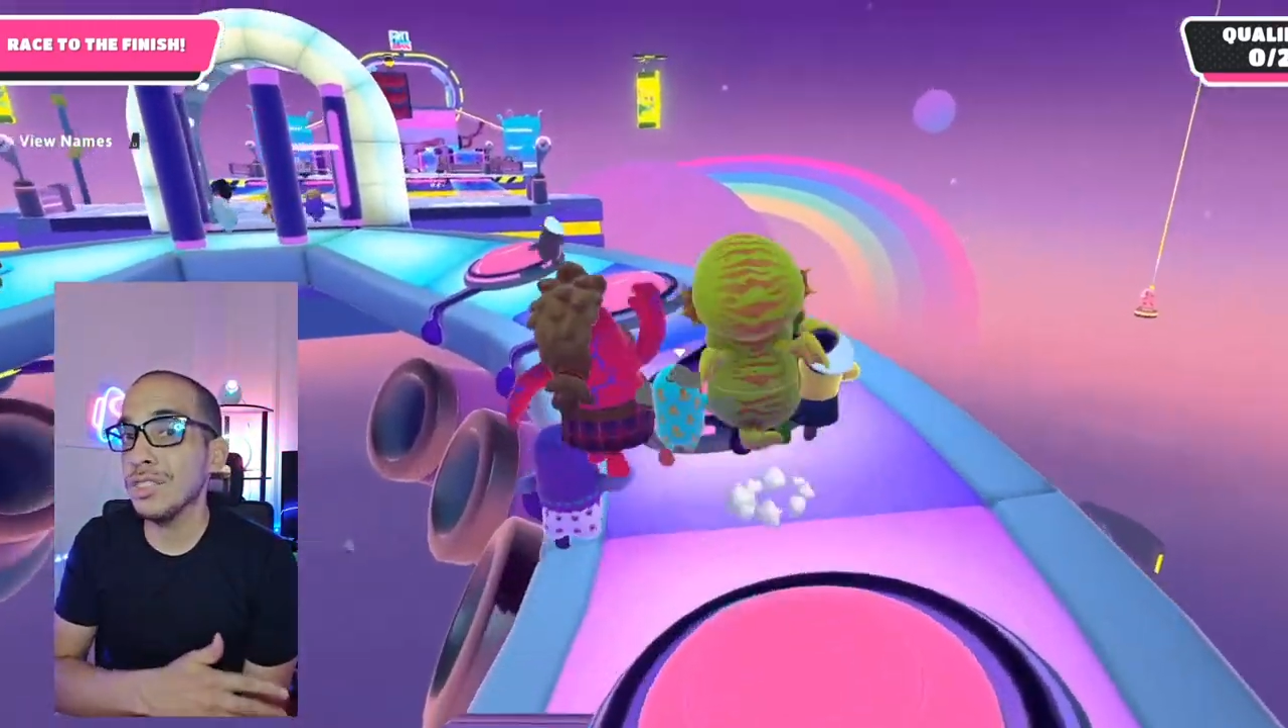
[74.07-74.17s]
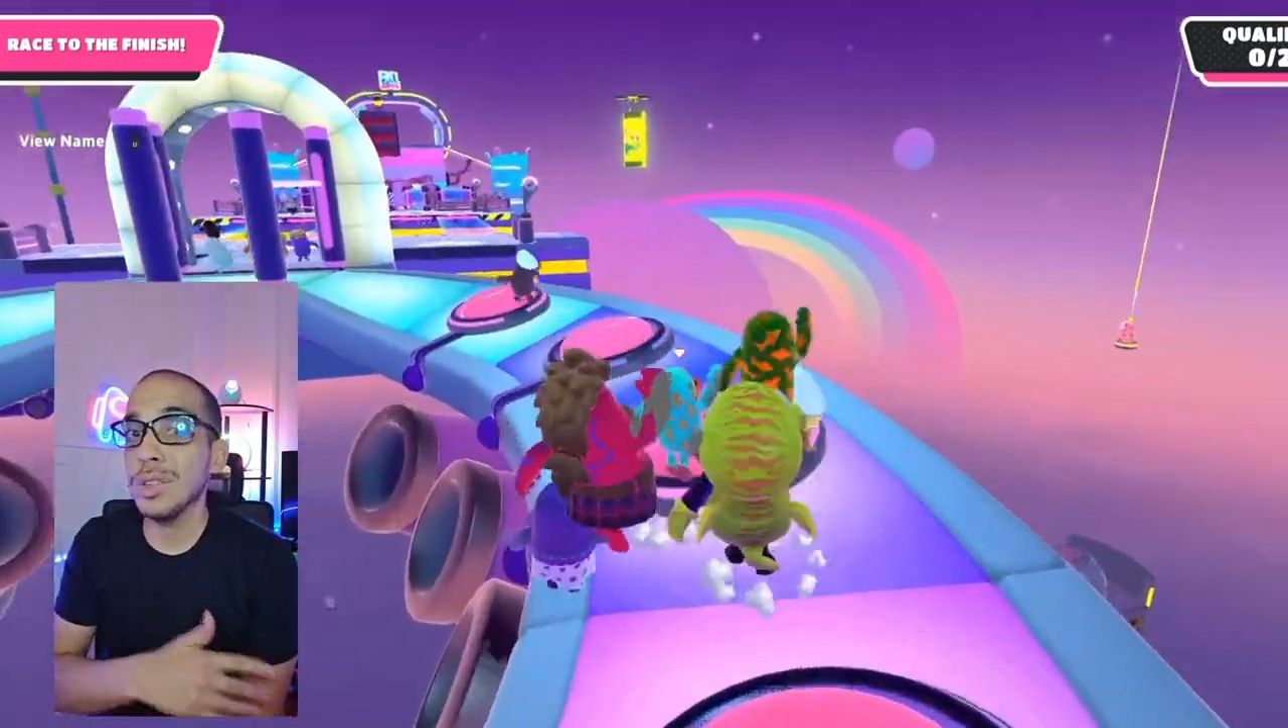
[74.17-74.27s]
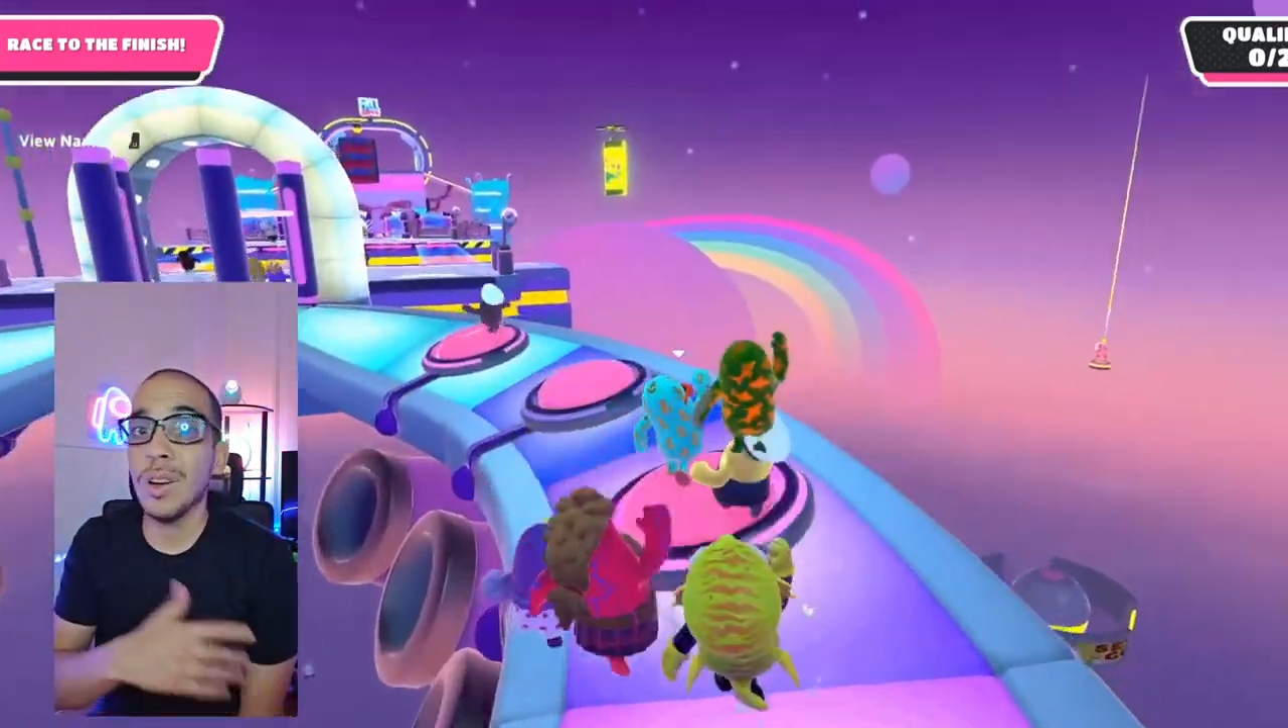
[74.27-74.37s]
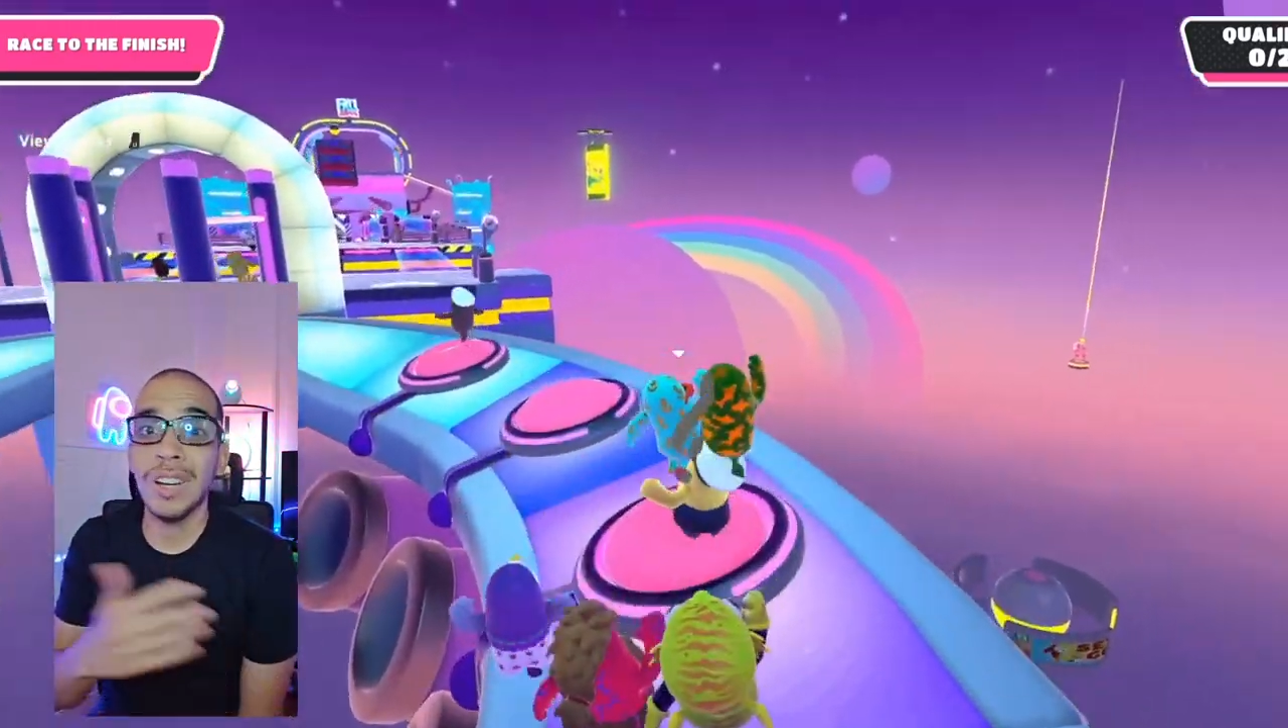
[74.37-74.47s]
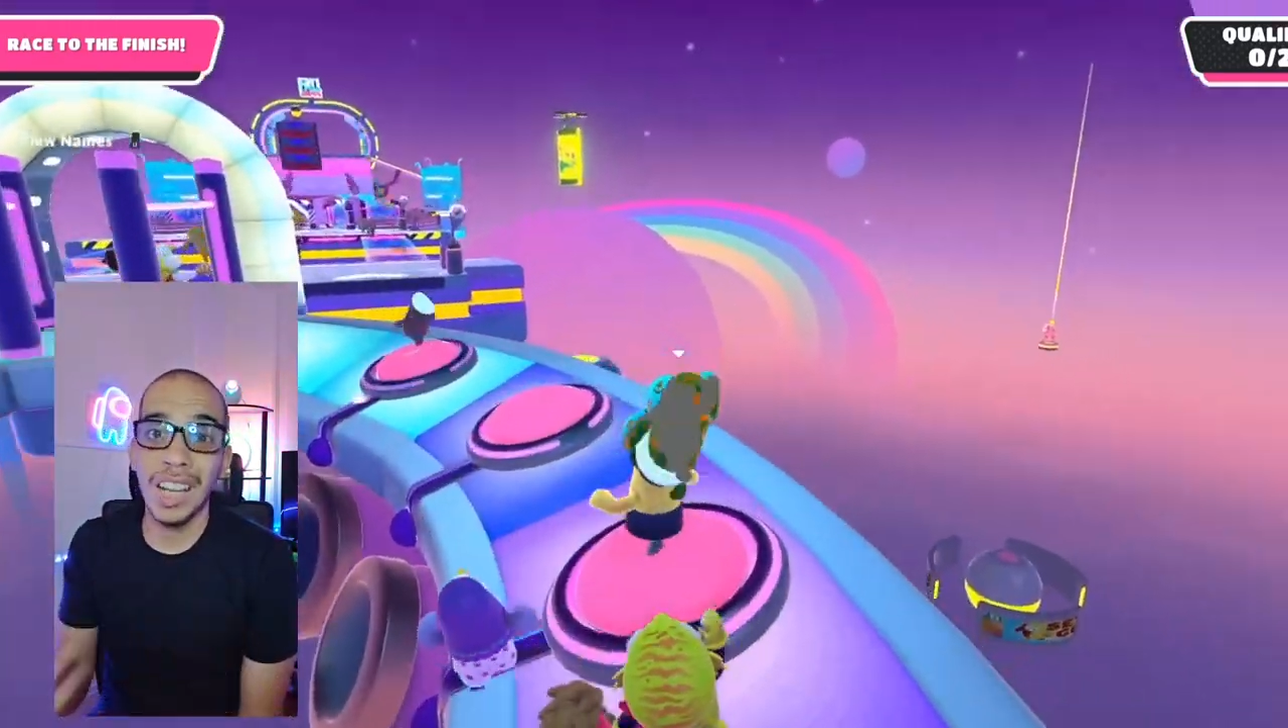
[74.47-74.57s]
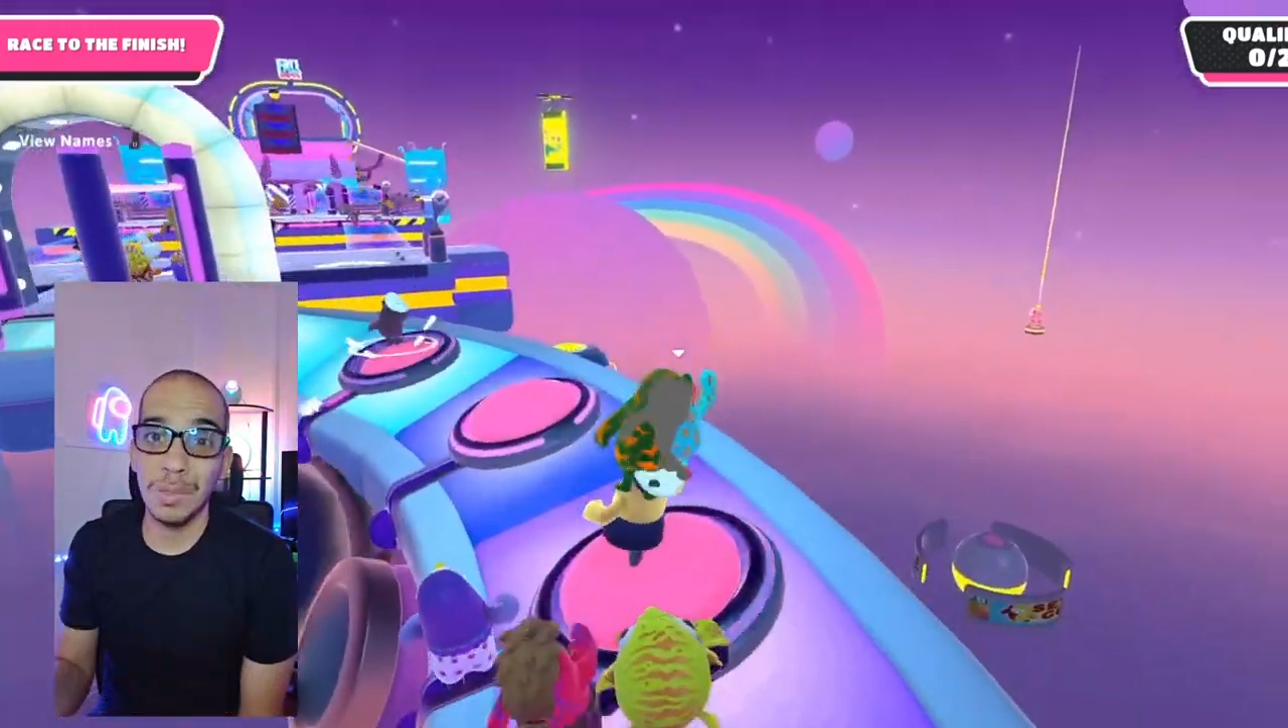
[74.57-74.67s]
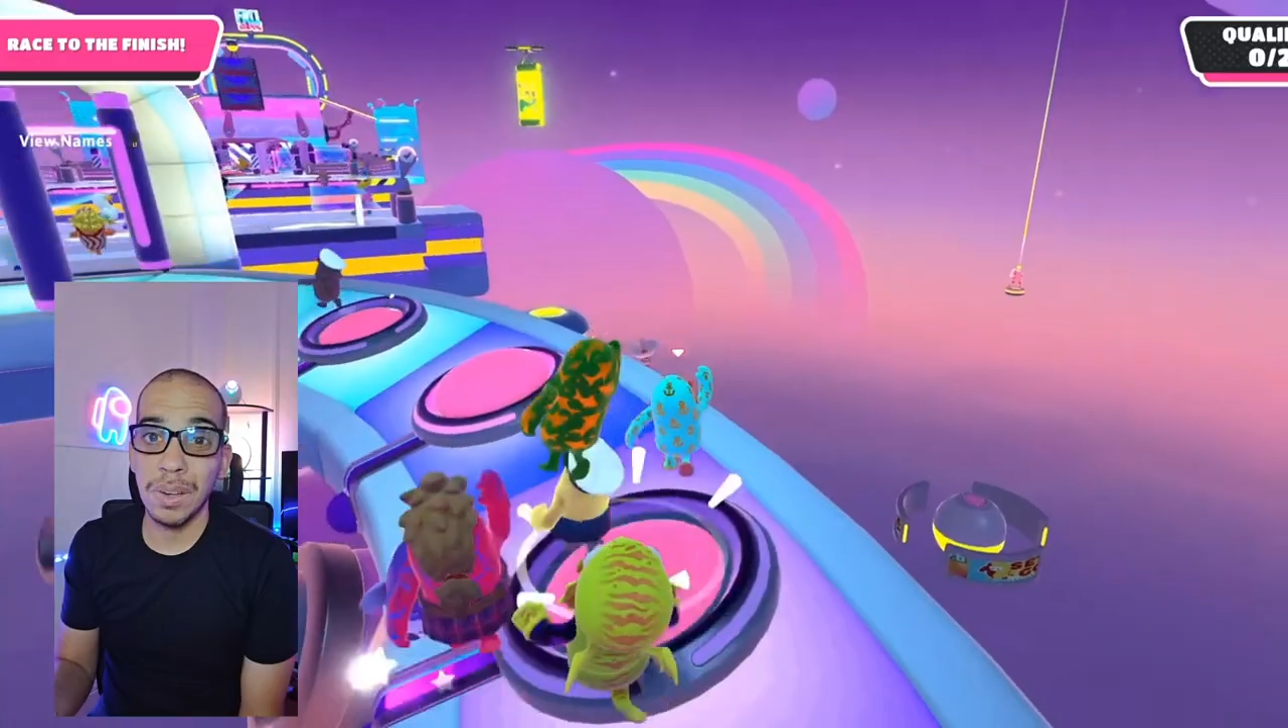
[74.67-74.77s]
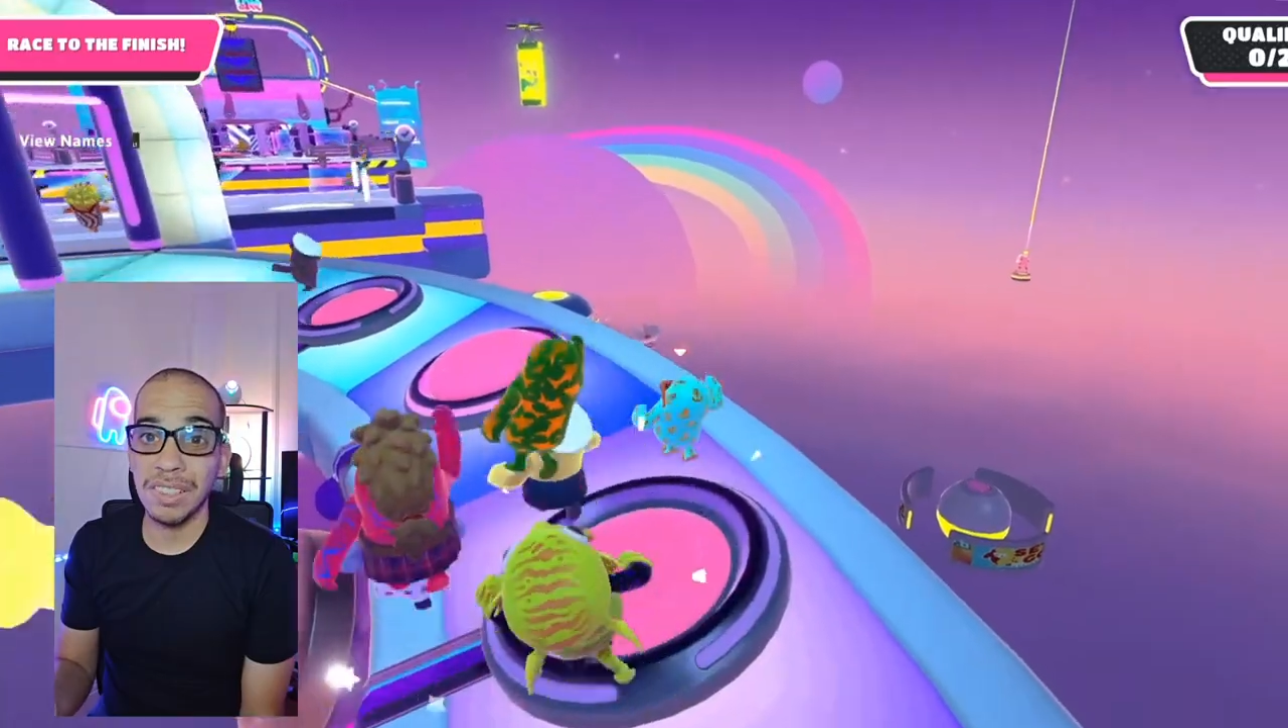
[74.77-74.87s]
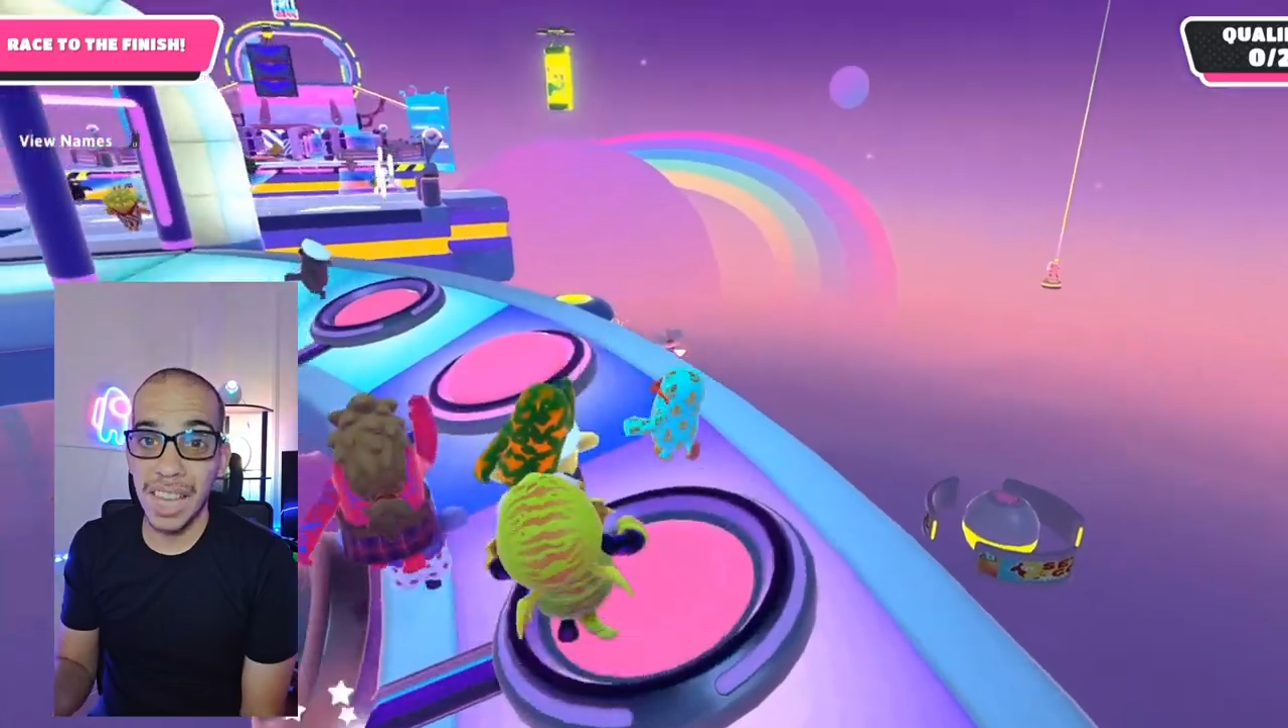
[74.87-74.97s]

do it on Xbox